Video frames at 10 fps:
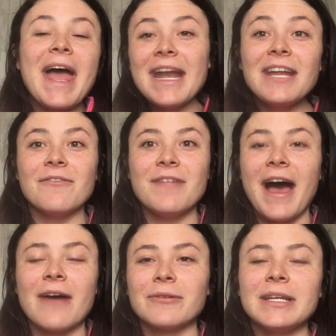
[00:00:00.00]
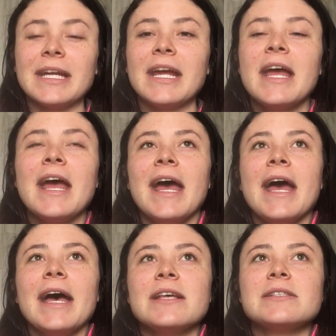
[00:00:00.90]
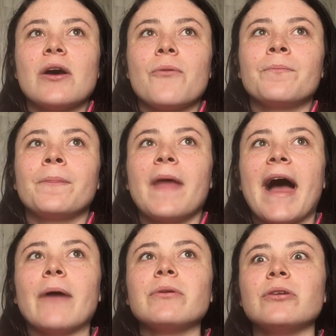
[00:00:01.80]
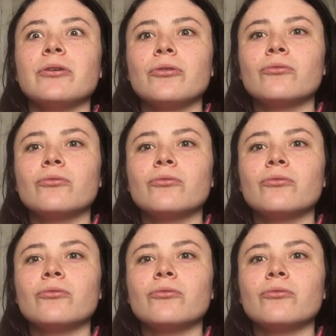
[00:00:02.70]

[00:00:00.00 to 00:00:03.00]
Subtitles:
Any of that, really. So I would